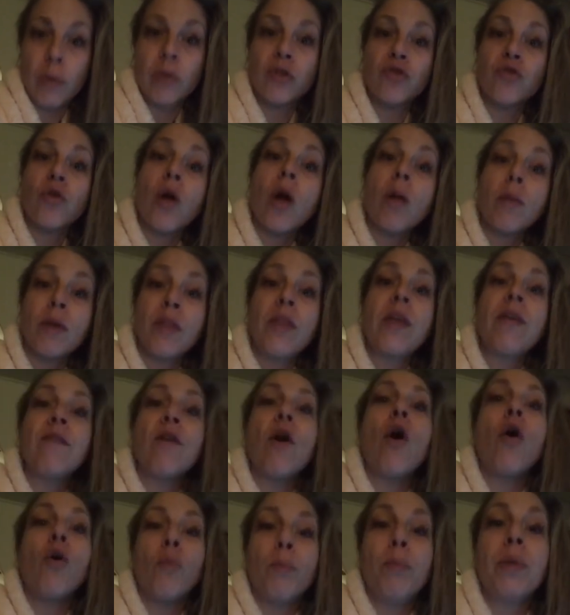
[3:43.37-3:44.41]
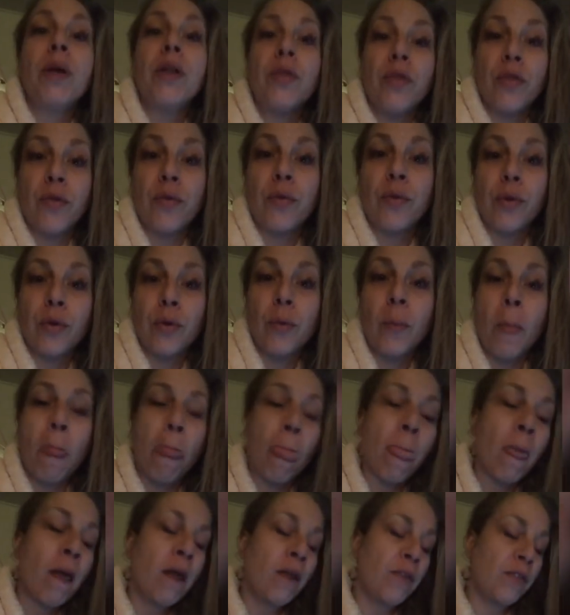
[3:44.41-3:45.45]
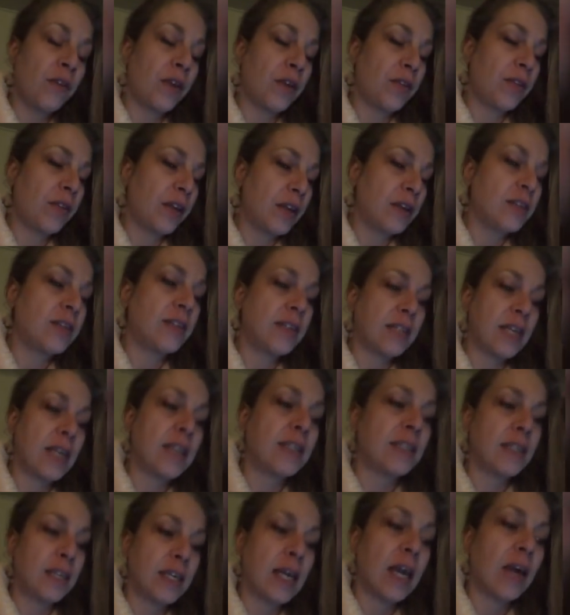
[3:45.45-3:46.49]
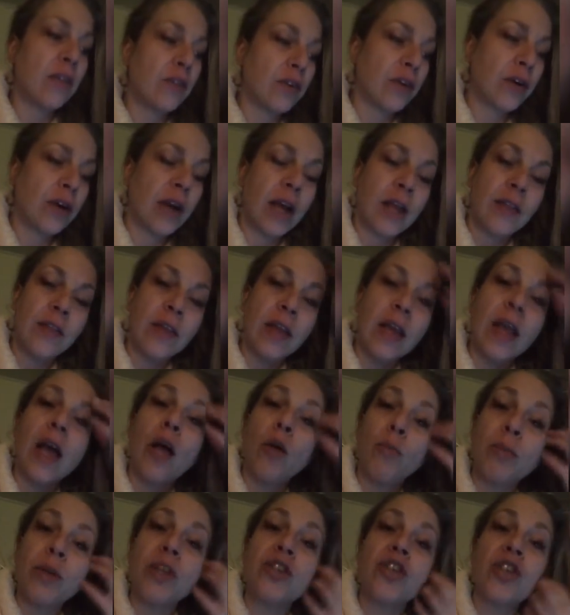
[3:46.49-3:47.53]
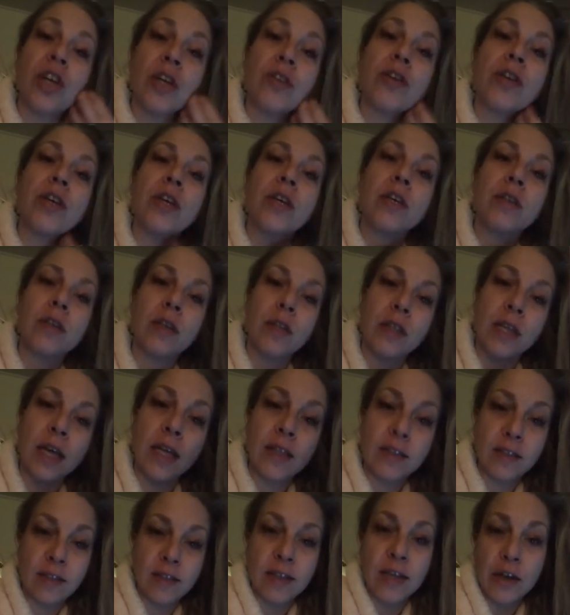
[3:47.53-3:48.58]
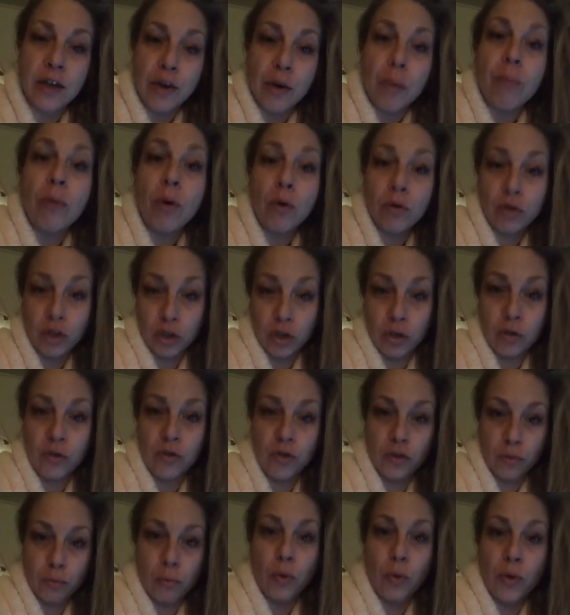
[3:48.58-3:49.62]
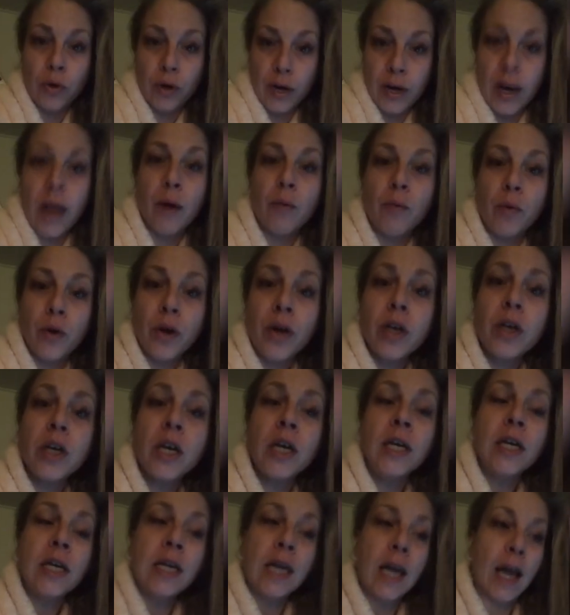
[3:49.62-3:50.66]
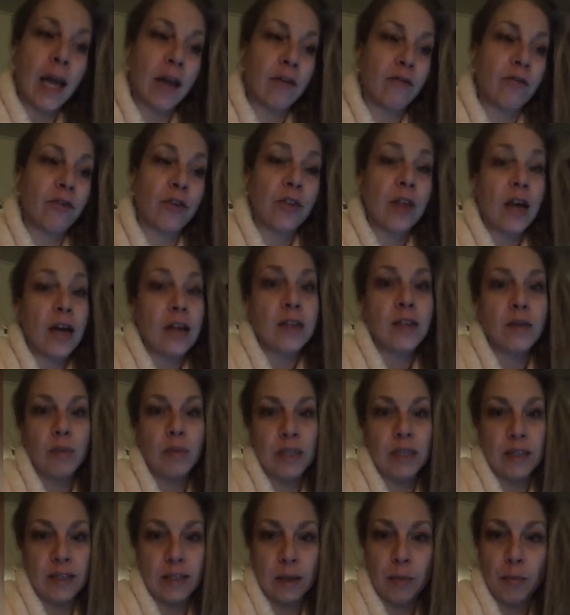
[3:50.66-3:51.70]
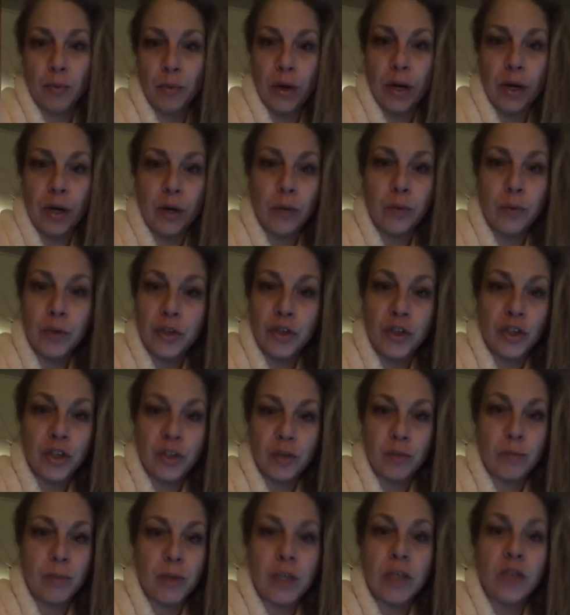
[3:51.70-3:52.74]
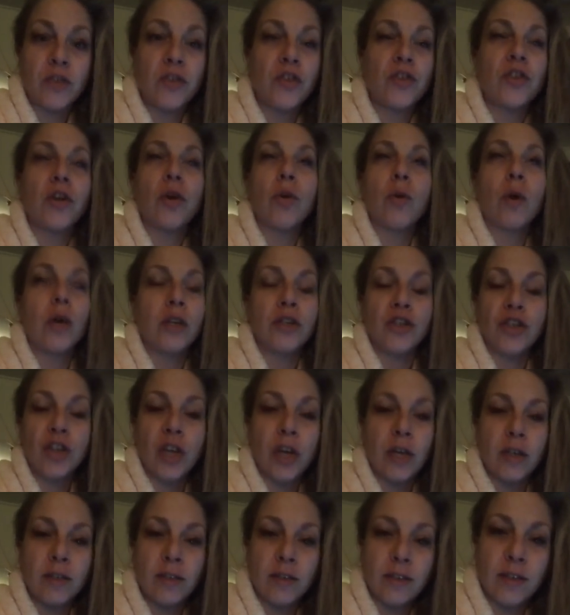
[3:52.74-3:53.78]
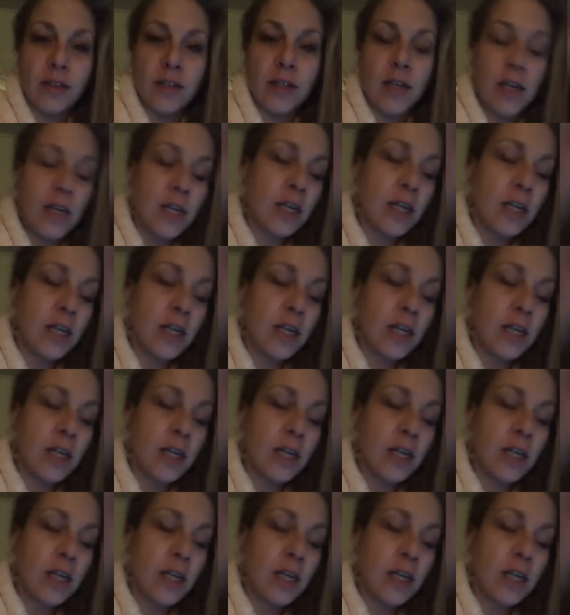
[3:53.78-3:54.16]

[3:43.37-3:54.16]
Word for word: trauma they've all been through, that they stay together and they help each other. That's their emotional support network, and for that to be separated would just be so unjust.